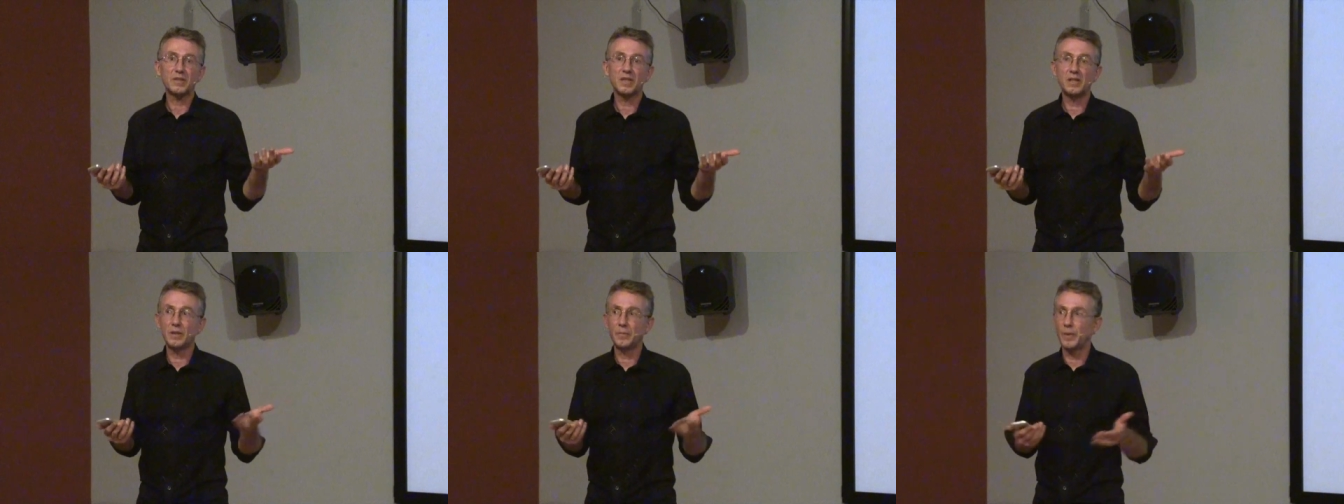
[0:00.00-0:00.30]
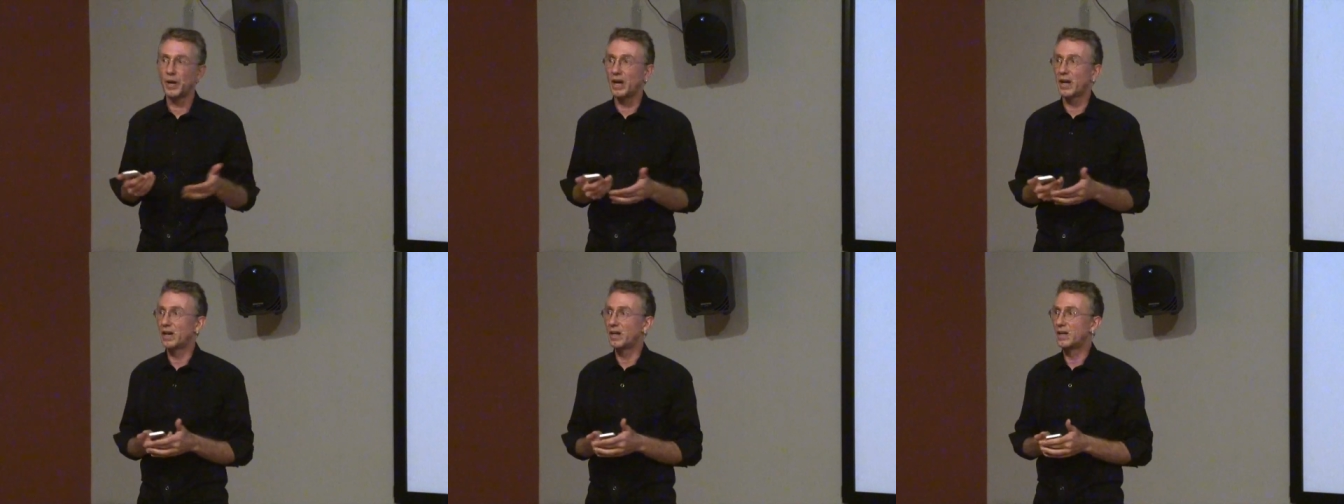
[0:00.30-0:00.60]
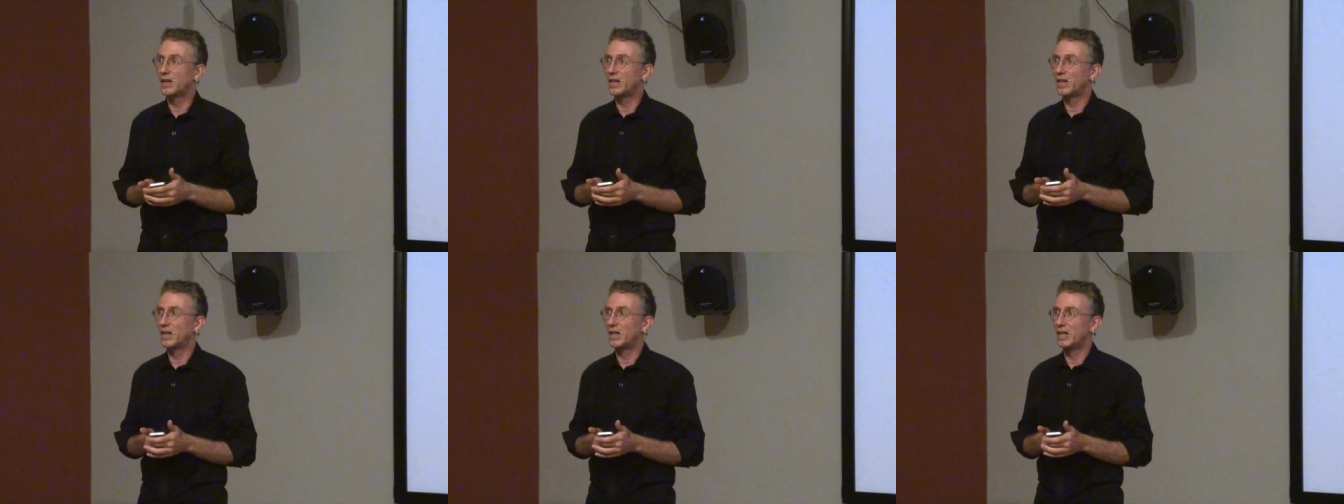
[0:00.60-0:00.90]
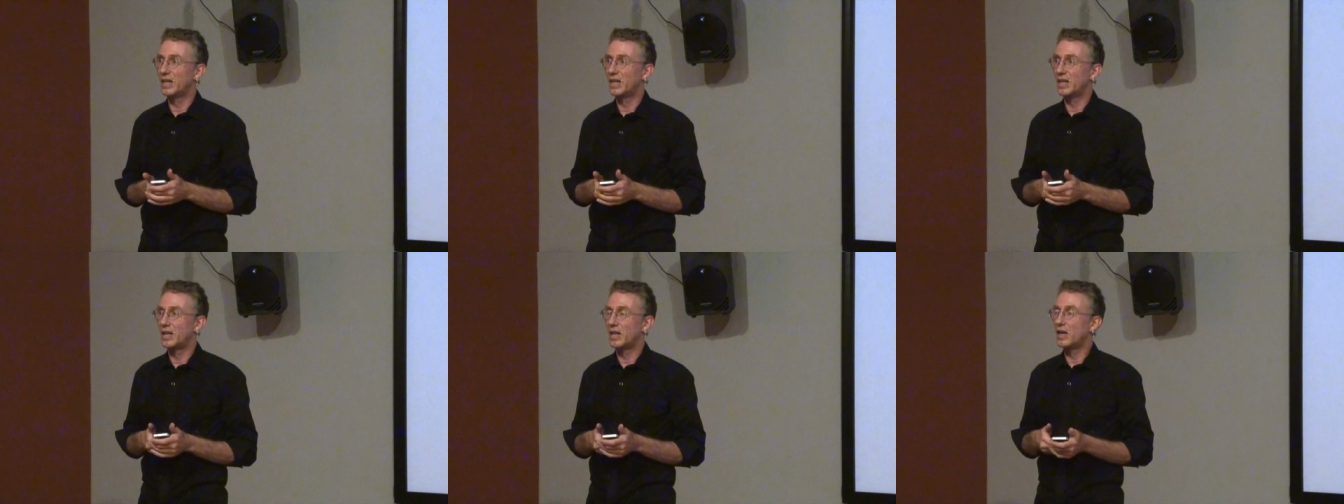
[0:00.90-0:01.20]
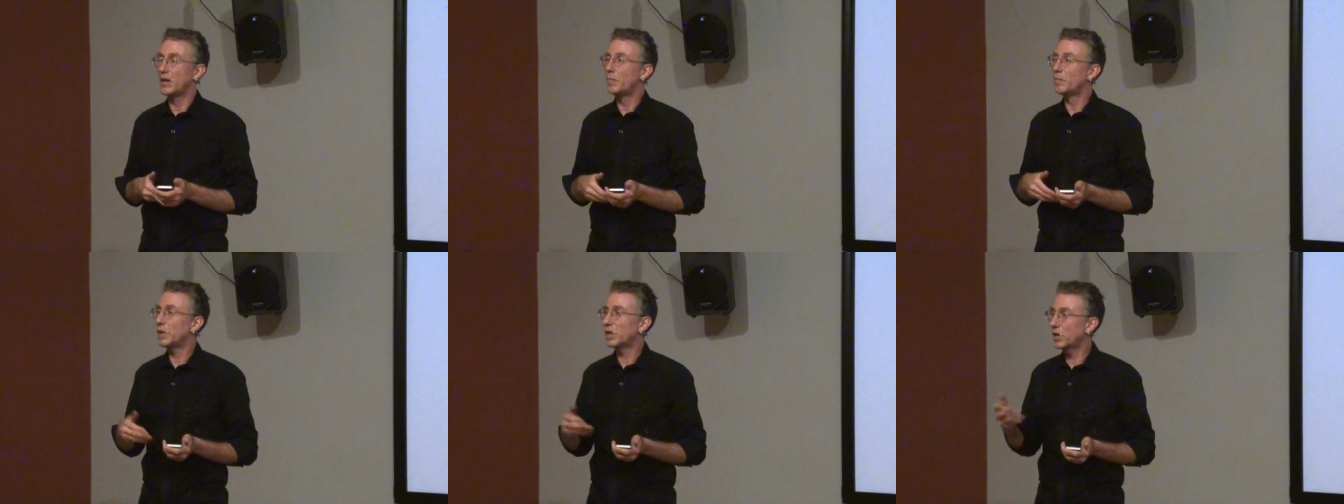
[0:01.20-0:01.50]
cinema
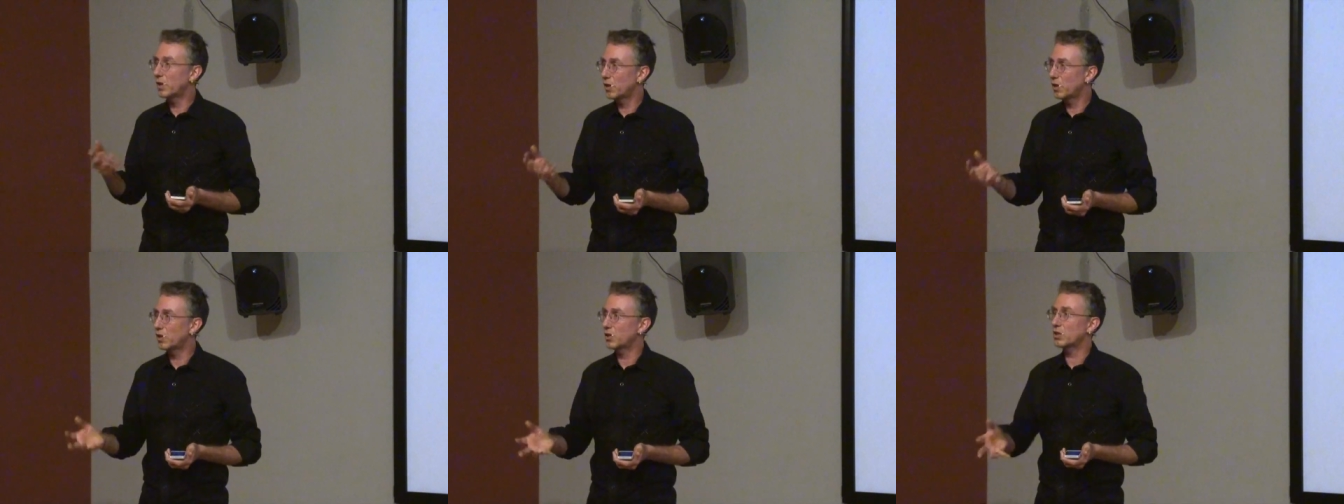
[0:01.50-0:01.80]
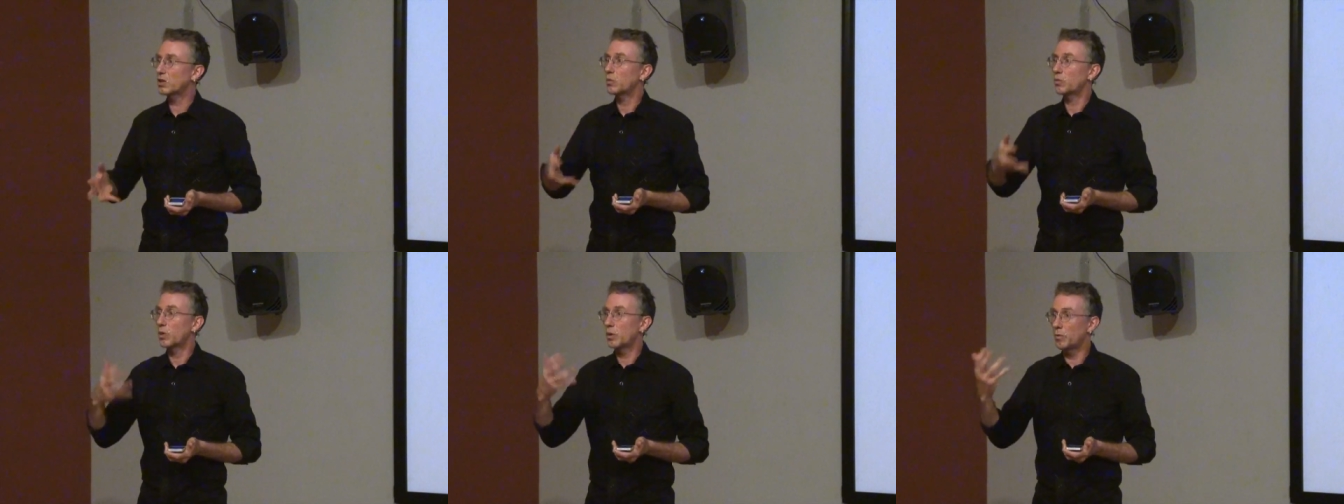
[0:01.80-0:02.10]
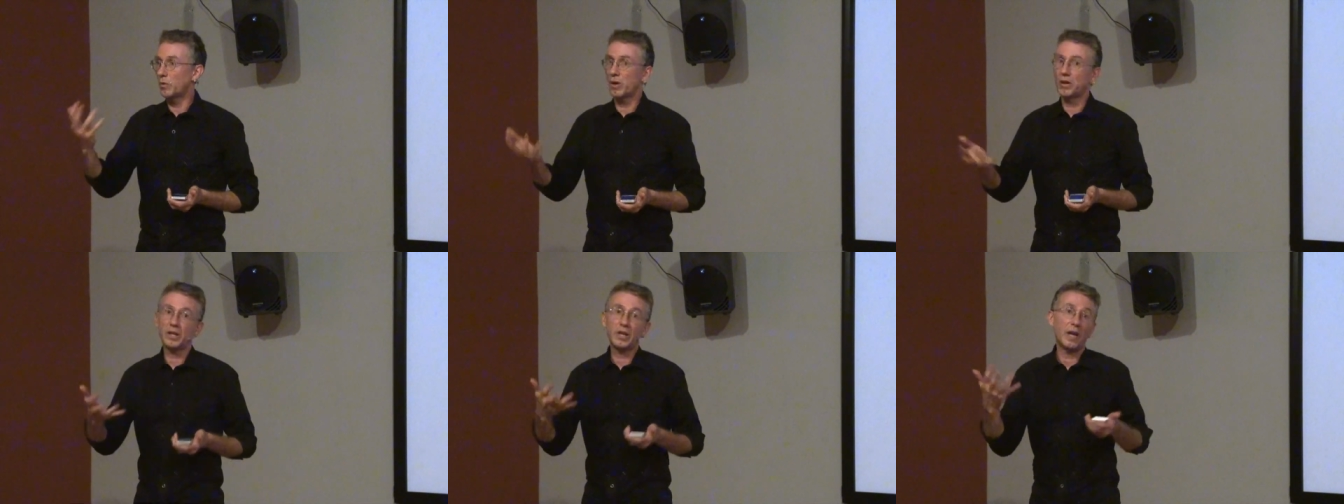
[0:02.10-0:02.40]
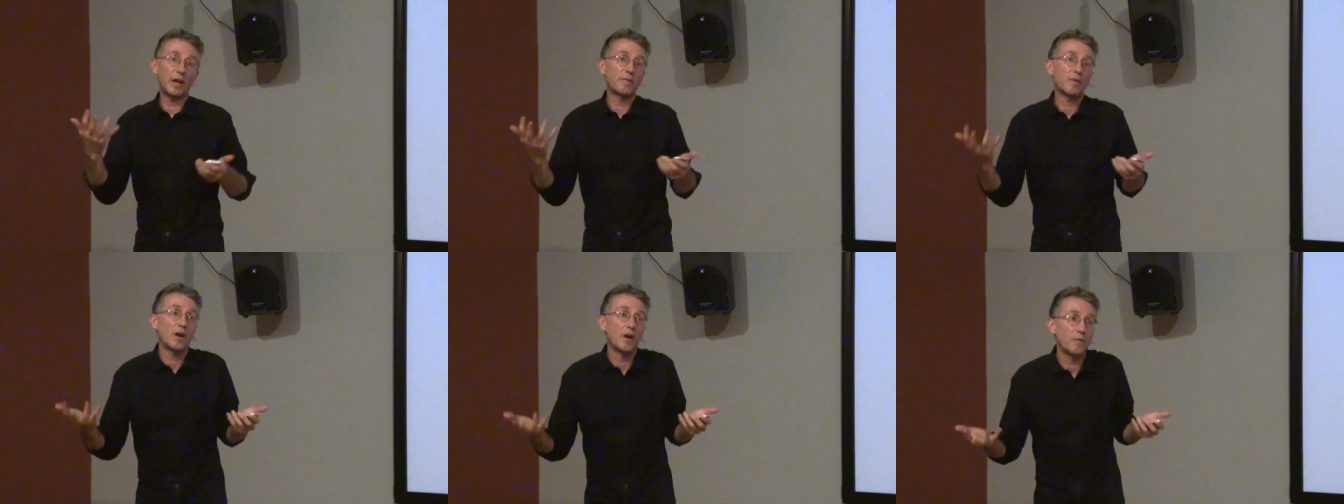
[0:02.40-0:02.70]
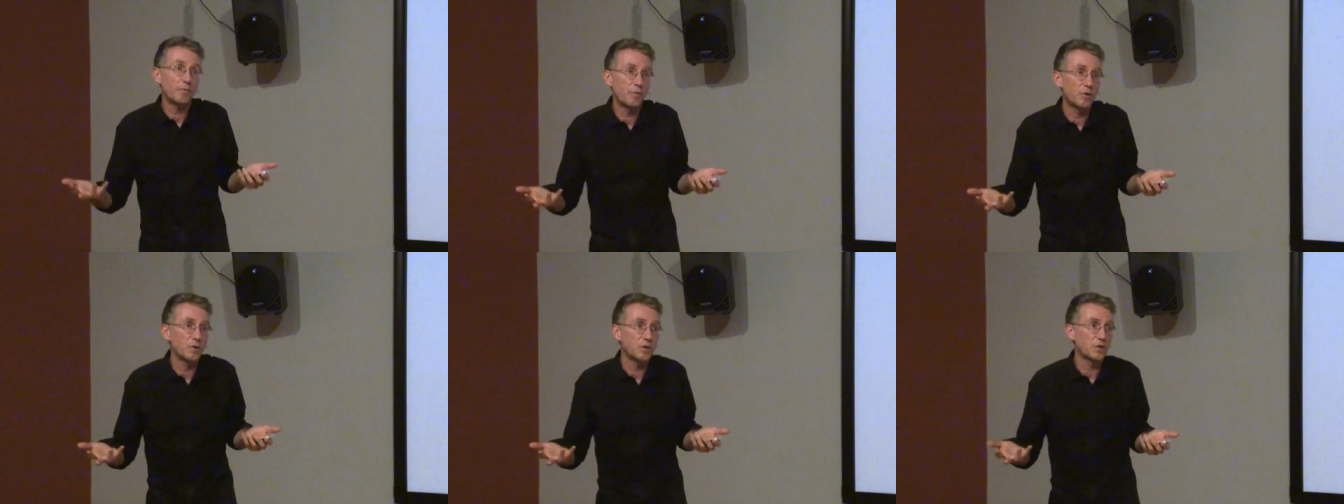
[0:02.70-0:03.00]
because we want to have
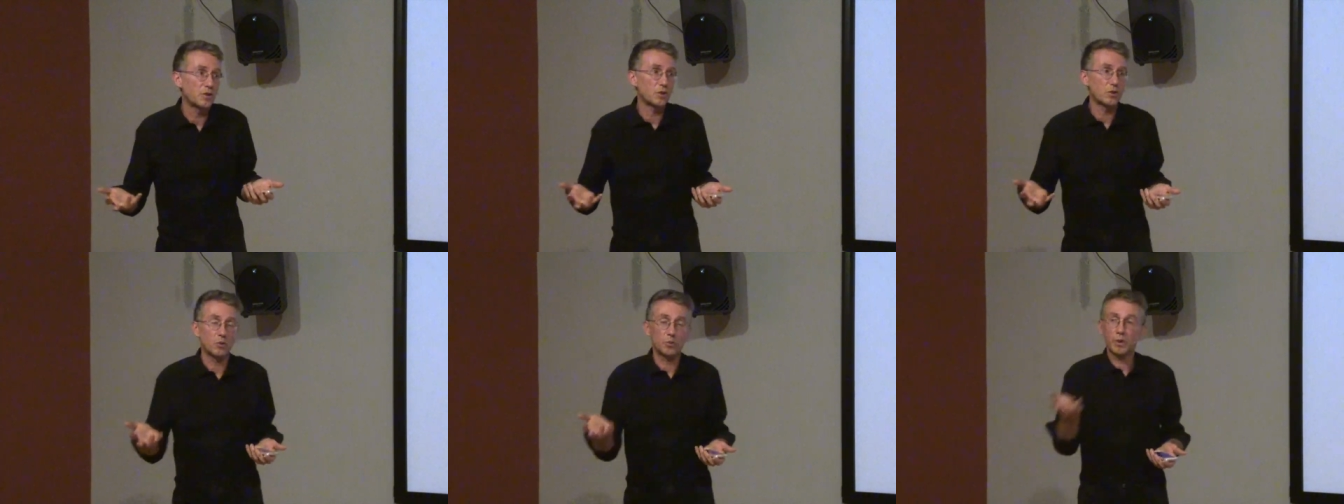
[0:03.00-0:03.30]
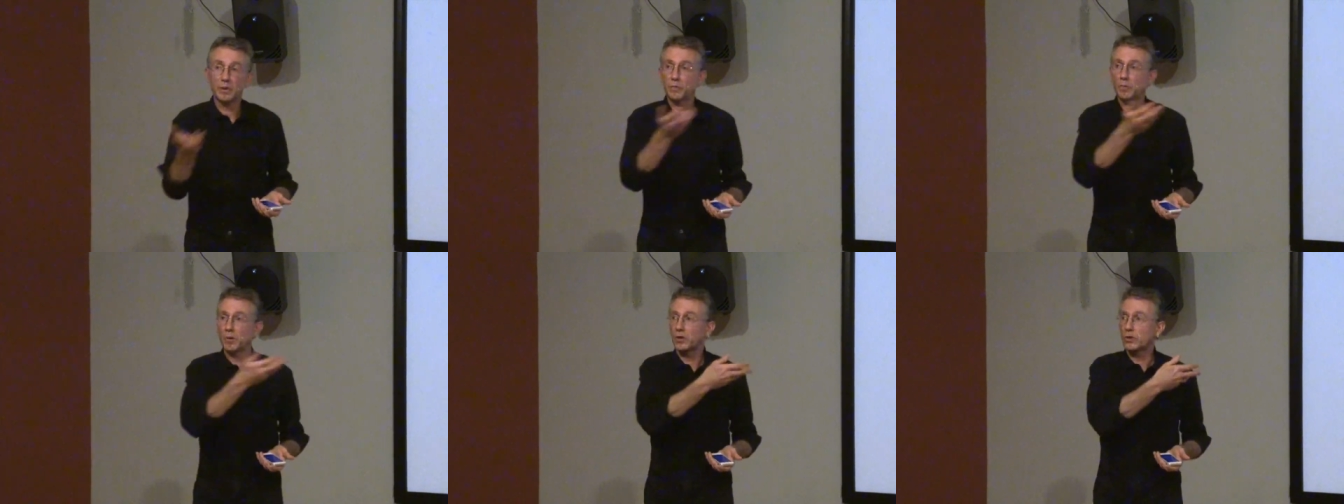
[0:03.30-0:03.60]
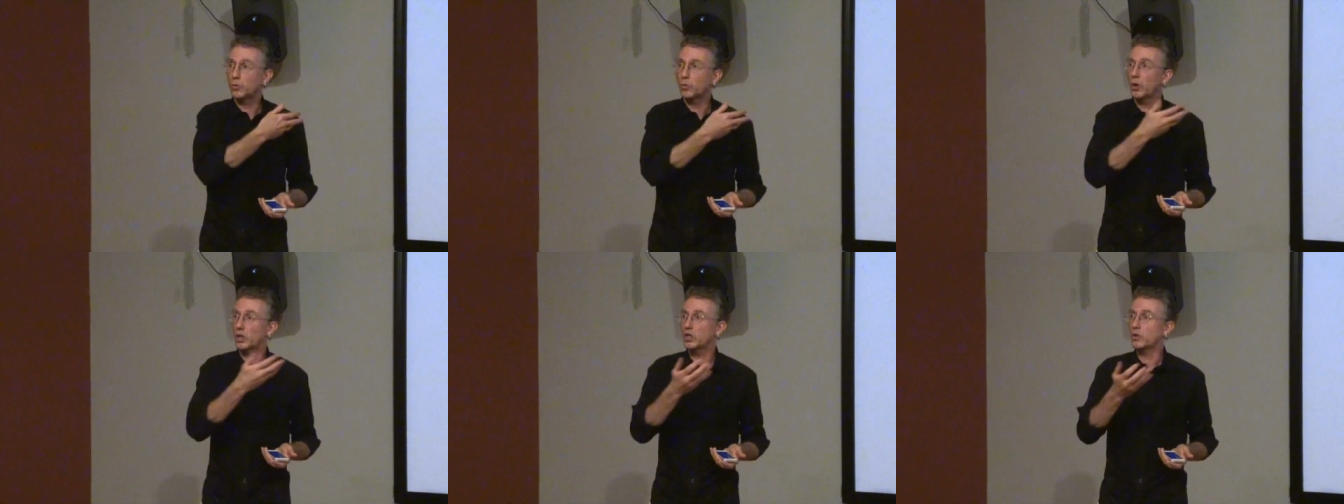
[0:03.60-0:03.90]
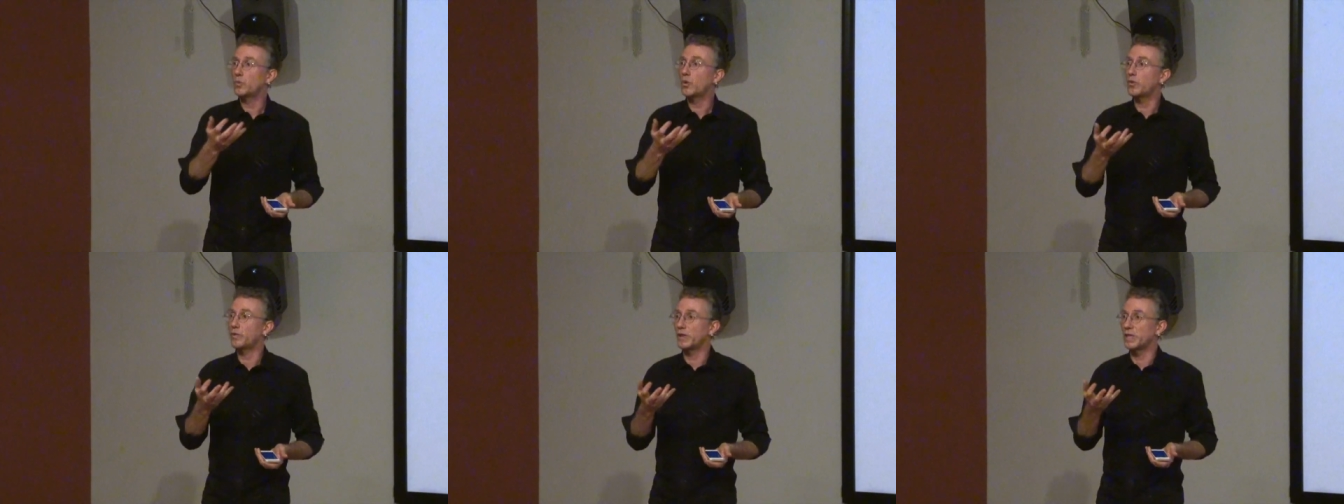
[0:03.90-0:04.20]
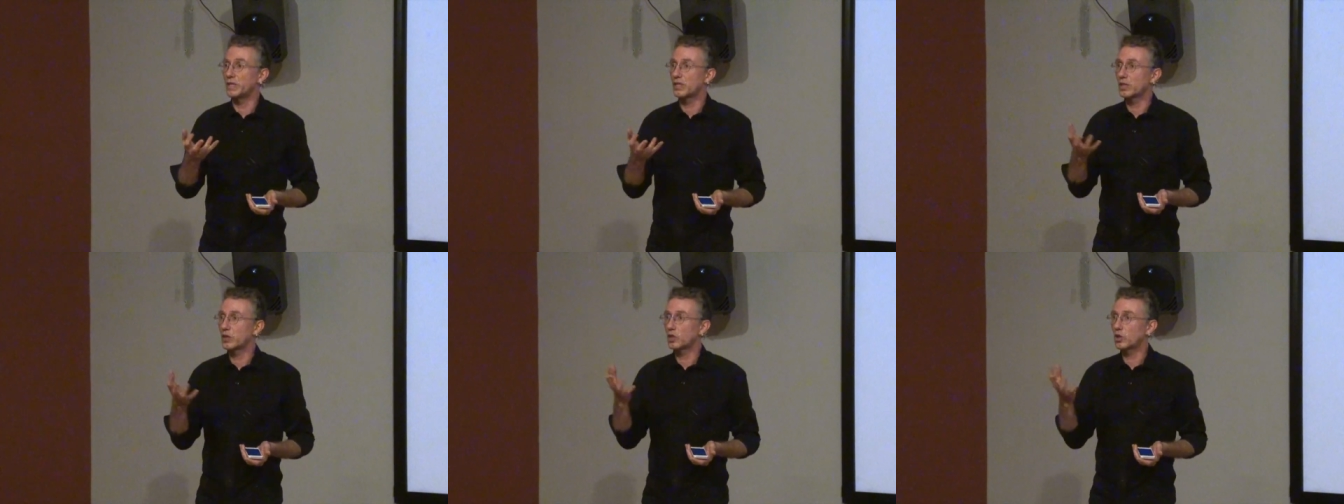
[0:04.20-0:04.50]
conferences or we want to watch movies.